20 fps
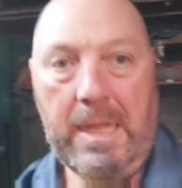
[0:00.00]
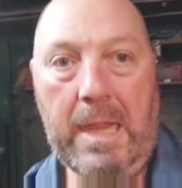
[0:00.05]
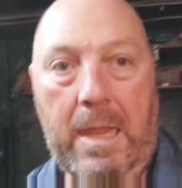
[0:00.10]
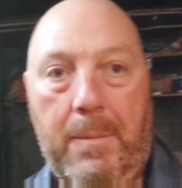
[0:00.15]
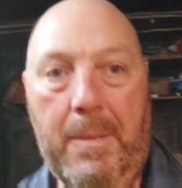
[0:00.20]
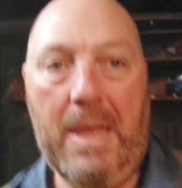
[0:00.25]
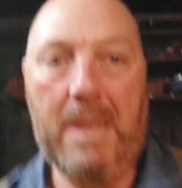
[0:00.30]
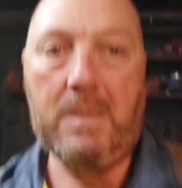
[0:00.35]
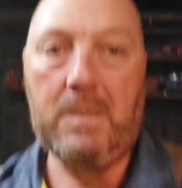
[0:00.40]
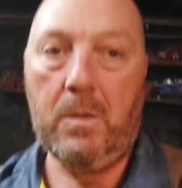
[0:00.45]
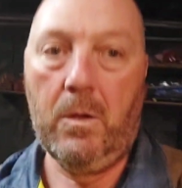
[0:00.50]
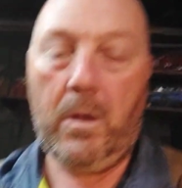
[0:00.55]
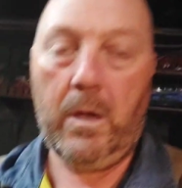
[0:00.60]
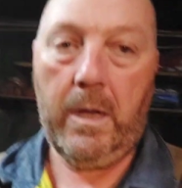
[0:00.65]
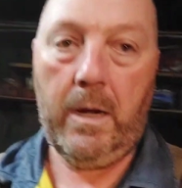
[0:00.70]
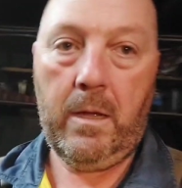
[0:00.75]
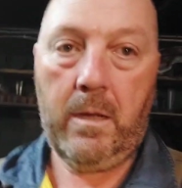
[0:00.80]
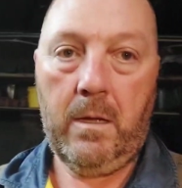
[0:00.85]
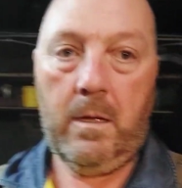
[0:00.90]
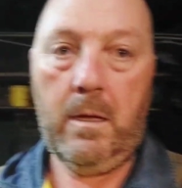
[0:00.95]
to take them
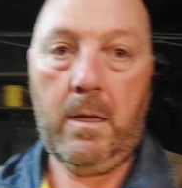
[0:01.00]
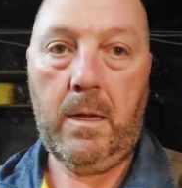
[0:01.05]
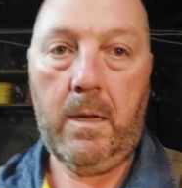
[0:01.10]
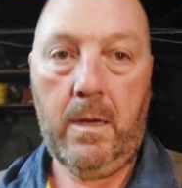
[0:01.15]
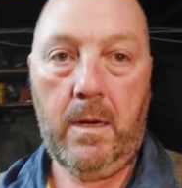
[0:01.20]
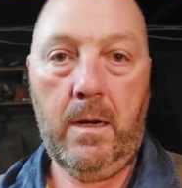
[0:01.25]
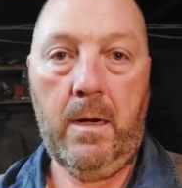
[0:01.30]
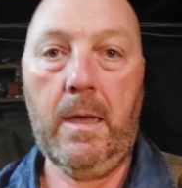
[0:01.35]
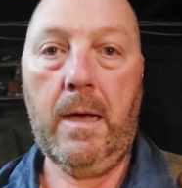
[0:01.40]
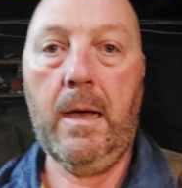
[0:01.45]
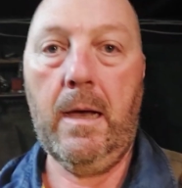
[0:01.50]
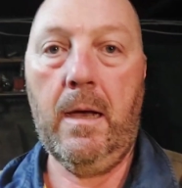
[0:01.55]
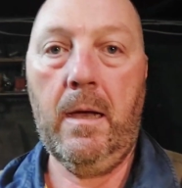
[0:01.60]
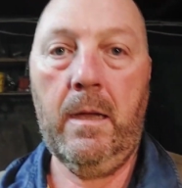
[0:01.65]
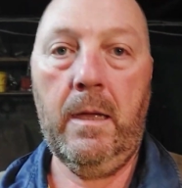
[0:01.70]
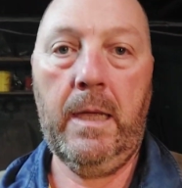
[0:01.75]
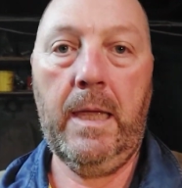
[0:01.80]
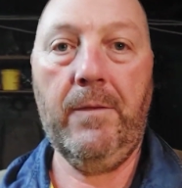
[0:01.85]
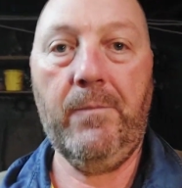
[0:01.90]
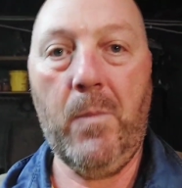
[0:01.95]
outside and
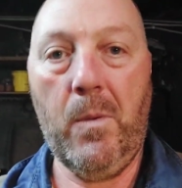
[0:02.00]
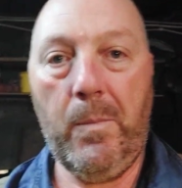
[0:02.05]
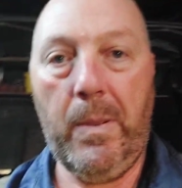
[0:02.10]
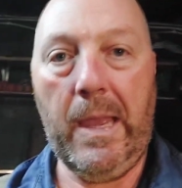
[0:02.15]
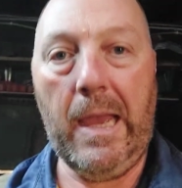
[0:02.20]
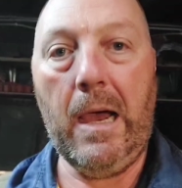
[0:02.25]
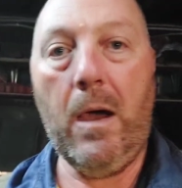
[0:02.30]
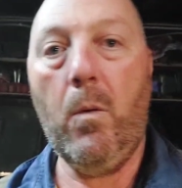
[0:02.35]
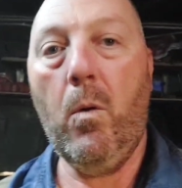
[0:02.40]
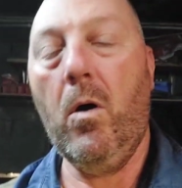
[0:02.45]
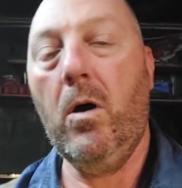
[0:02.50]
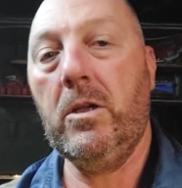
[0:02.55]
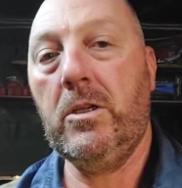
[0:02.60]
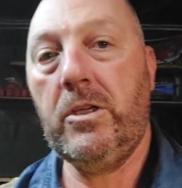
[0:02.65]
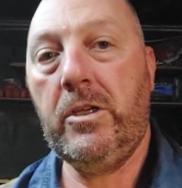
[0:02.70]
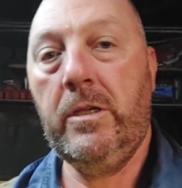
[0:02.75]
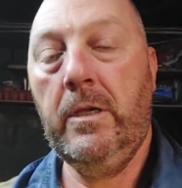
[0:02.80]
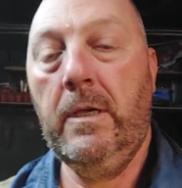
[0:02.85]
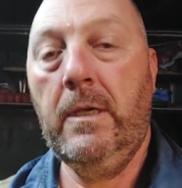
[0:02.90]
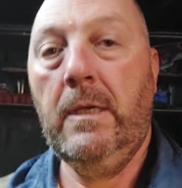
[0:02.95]
give them a power
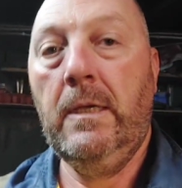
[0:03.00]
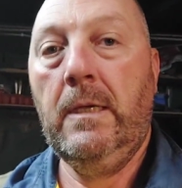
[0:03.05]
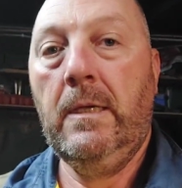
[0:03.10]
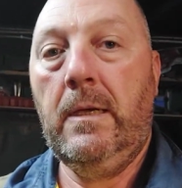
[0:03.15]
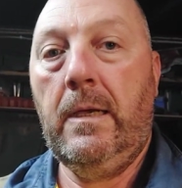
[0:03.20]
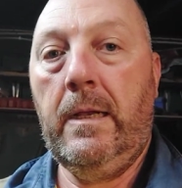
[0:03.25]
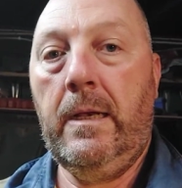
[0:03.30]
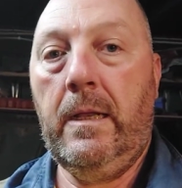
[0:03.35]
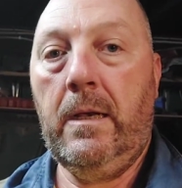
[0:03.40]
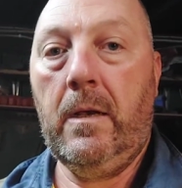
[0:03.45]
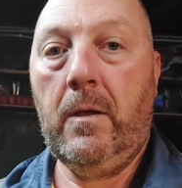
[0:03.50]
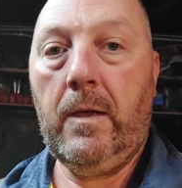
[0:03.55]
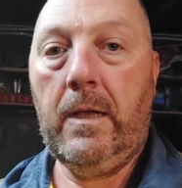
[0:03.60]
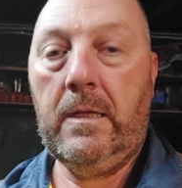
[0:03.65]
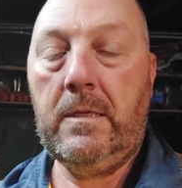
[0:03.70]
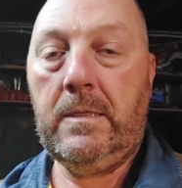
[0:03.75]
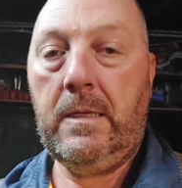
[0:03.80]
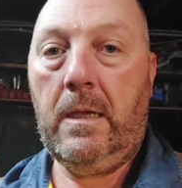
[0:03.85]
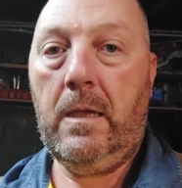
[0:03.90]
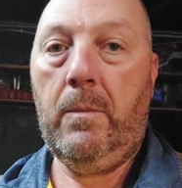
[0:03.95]
wash, and then I'm
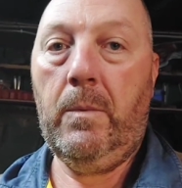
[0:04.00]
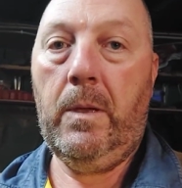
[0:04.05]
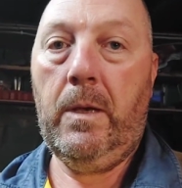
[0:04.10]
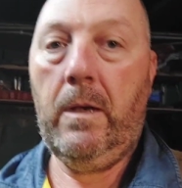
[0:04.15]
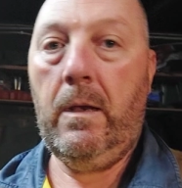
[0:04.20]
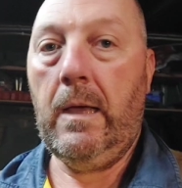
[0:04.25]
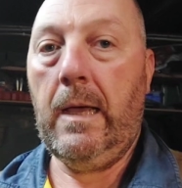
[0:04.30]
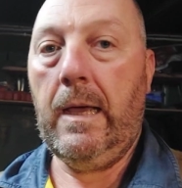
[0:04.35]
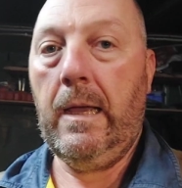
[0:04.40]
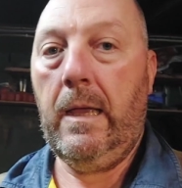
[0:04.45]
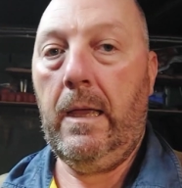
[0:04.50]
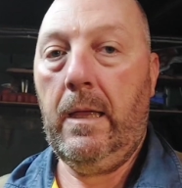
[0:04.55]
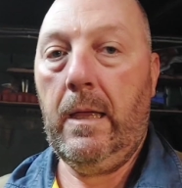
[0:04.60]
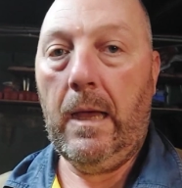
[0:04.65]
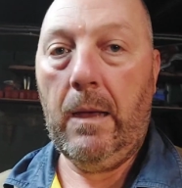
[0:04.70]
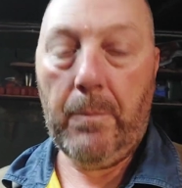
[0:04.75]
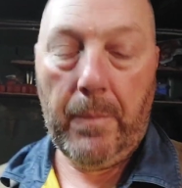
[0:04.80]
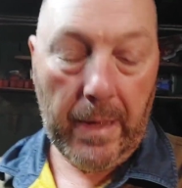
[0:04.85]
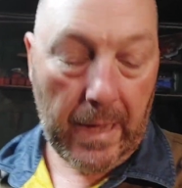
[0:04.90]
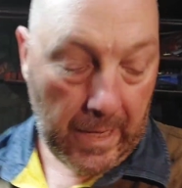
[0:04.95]
going to stick them in
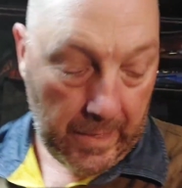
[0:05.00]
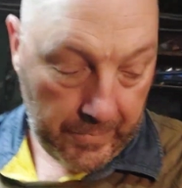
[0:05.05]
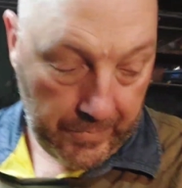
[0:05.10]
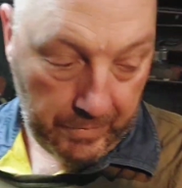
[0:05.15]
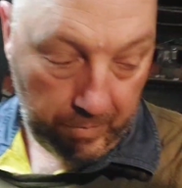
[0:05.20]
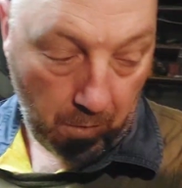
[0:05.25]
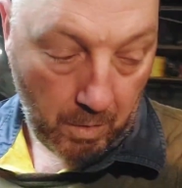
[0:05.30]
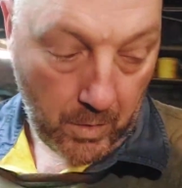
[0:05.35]
a bath